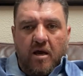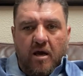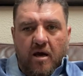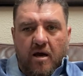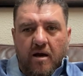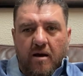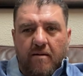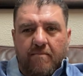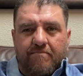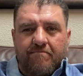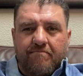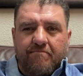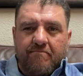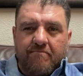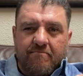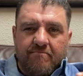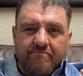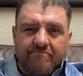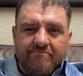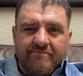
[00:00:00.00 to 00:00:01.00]

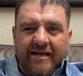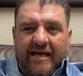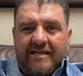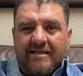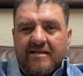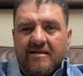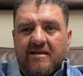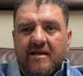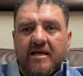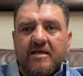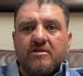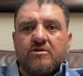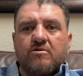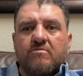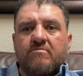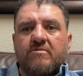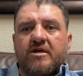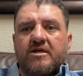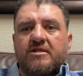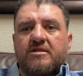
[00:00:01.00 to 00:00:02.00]
Not today
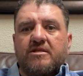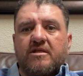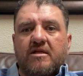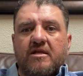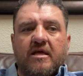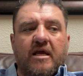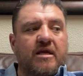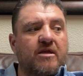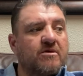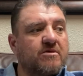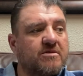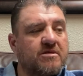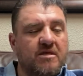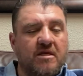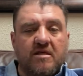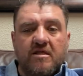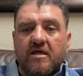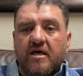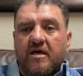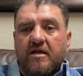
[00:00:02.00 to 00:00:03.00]
so much. Today you'll
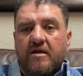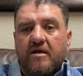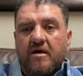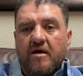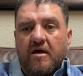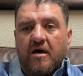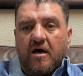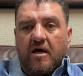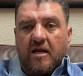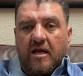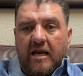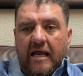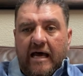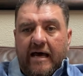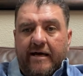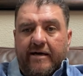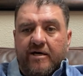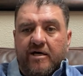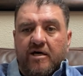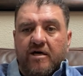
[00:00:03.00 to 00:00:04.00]
see that a
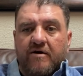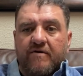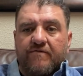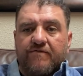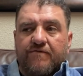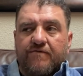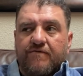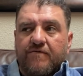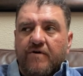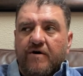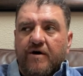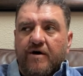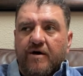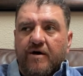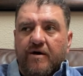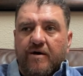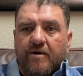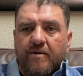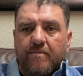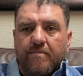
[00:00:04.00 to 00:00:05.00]
lot of
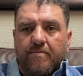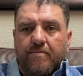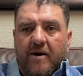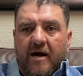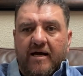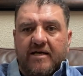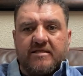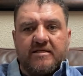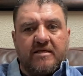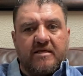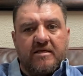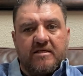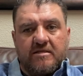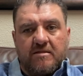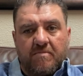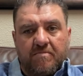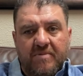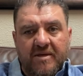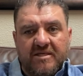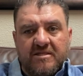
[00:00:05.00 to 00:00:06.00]
boxing
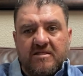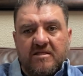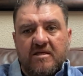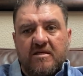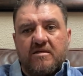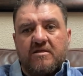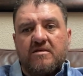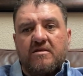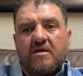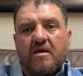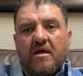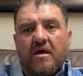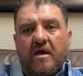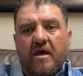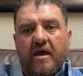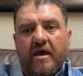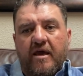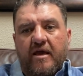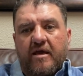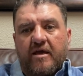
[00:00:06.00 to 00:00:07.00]
is a business,
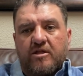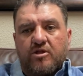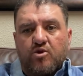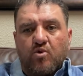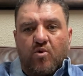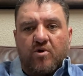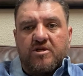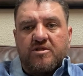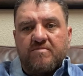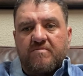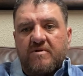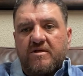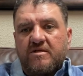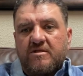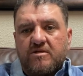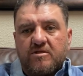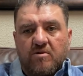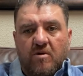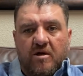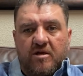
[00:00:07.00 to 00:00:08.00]

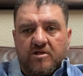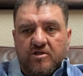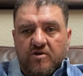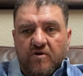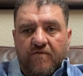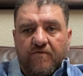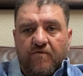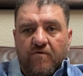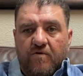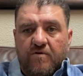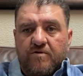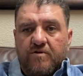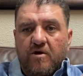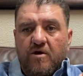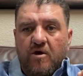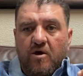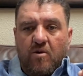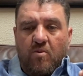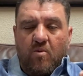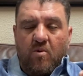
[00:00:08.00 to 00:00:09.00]
endorsements, so on and so forth,
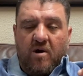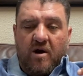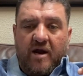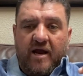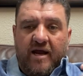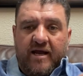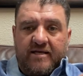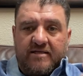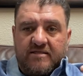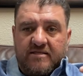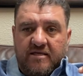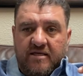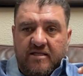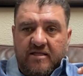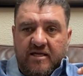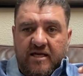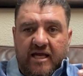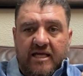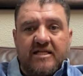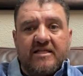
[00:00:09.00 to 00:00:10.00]
whereas
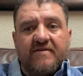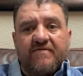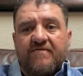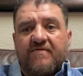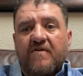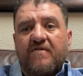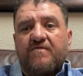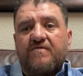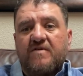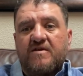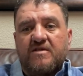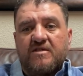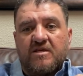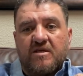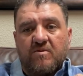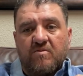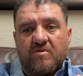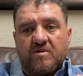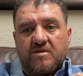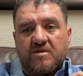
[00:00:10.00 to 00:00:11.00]
in the 1950s,
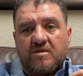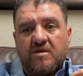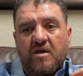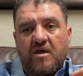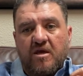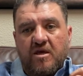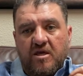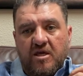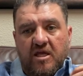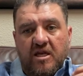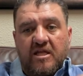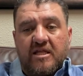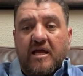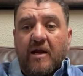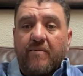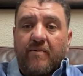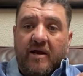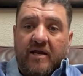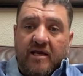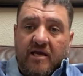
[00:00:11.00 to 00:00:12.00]
it was getting
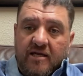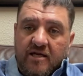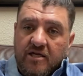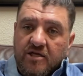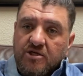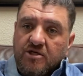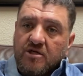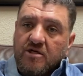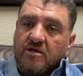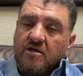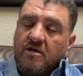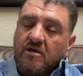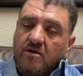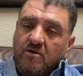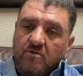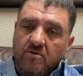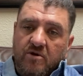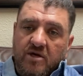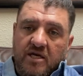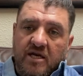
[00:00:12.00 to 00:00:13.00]
that recognition.
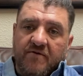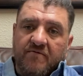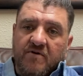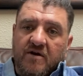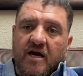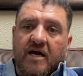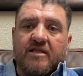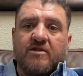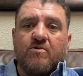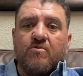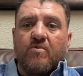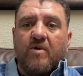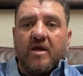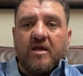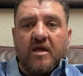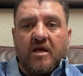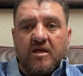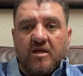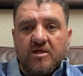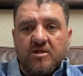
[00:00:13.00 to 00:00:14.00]
Well, he never got the
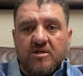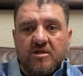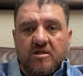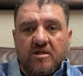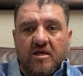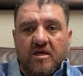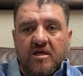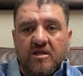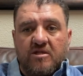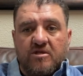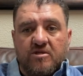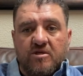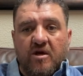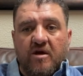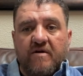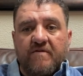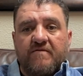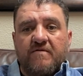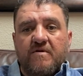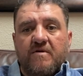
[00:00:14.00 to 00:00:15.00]
recognition that he
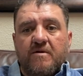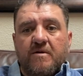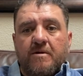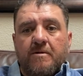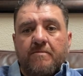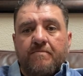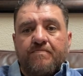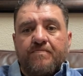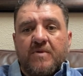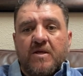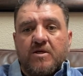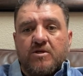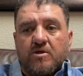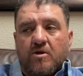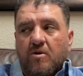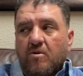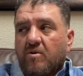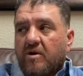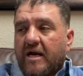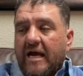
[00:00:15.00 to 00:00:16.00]
deserved.
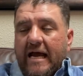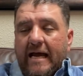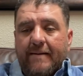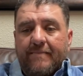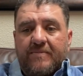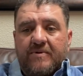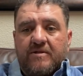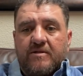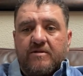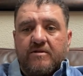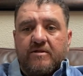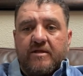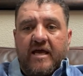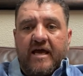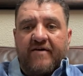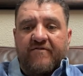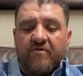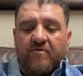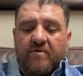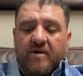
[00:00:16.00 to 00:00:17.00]
So what happened? They
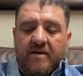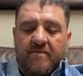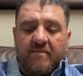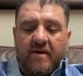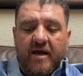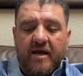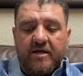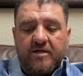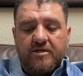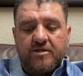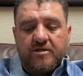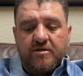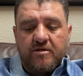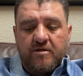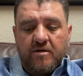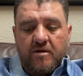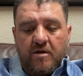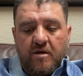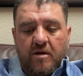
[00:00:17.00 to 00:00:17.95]
have a rematch.